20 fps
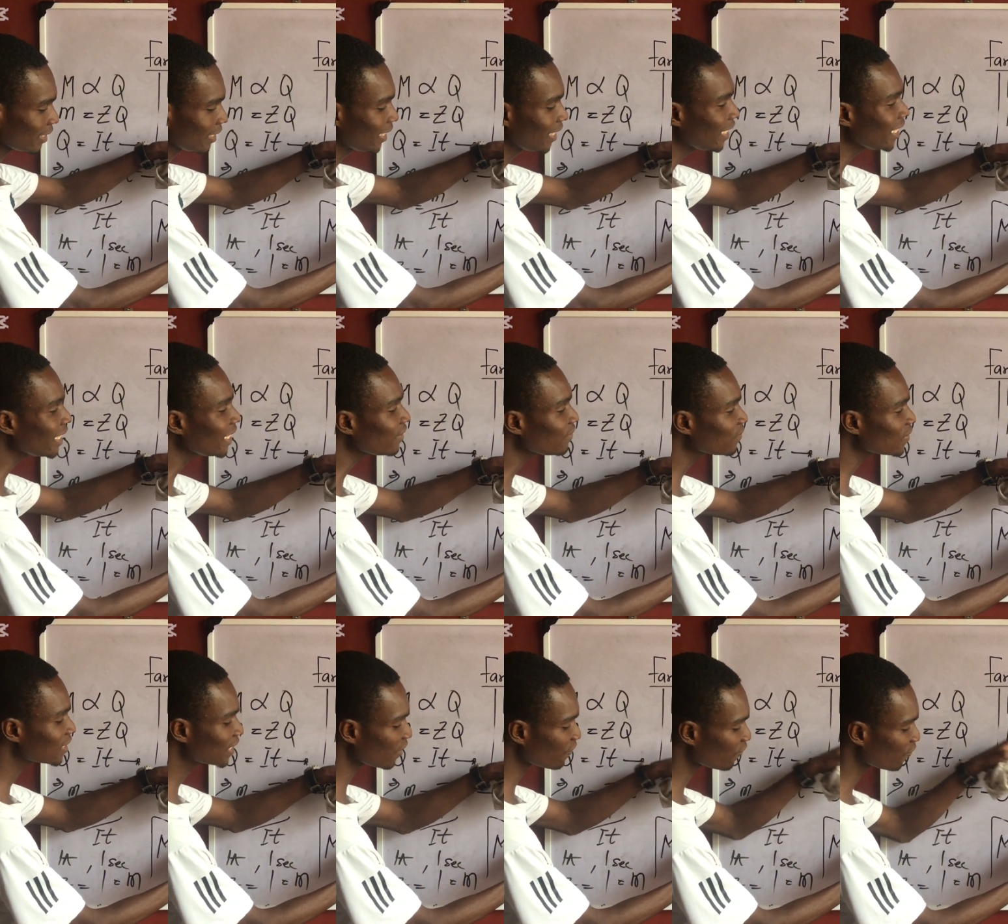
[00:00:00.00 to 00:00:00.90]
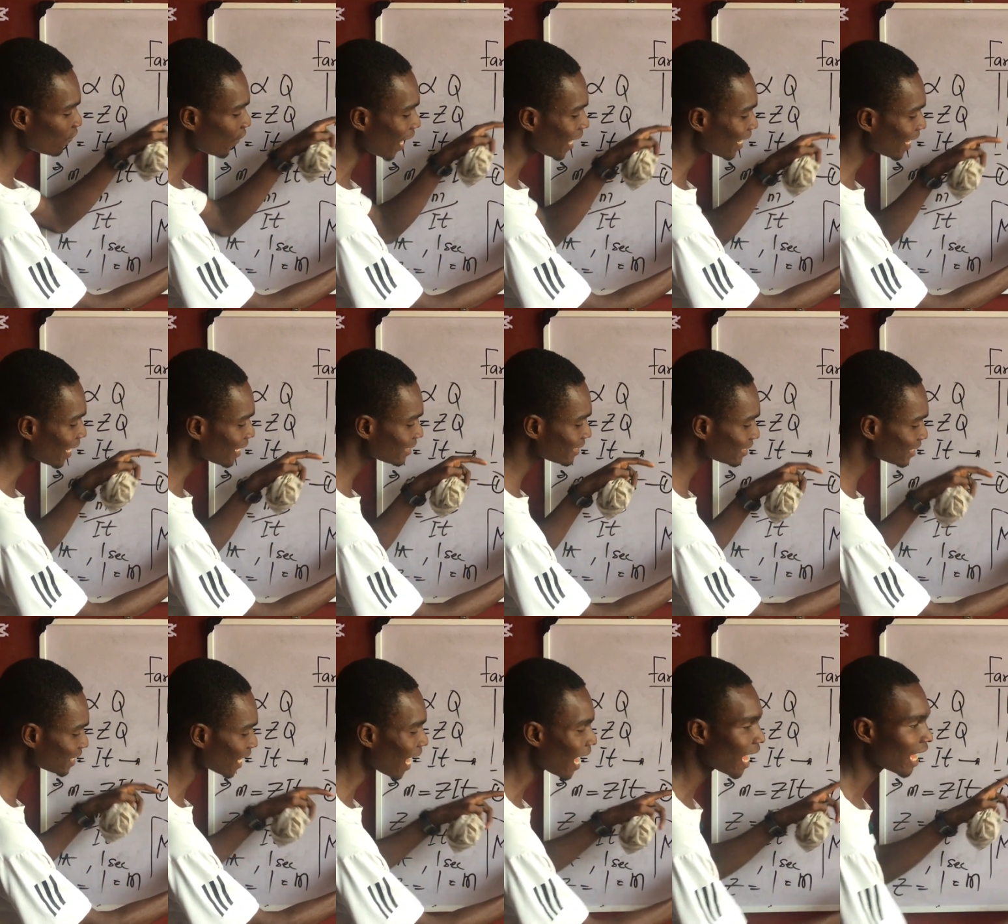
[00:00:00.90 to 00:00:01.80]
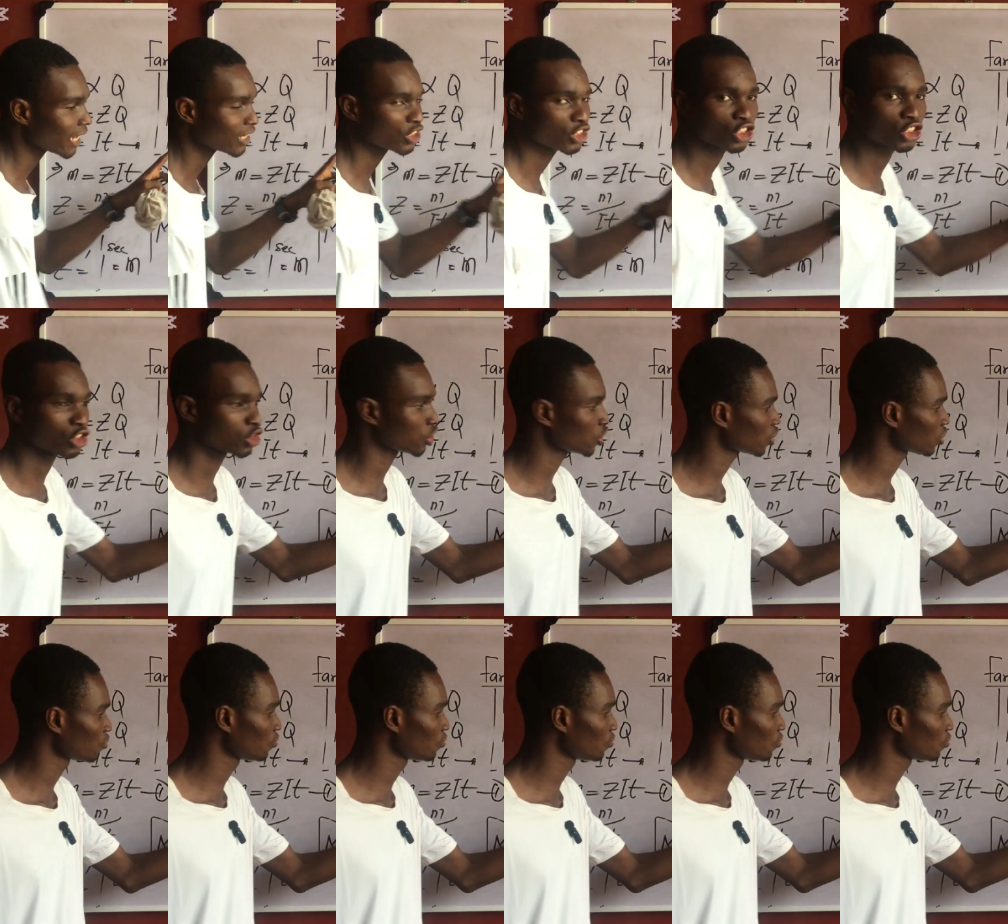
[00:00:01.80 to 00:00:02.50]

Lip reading: gives the valence charge,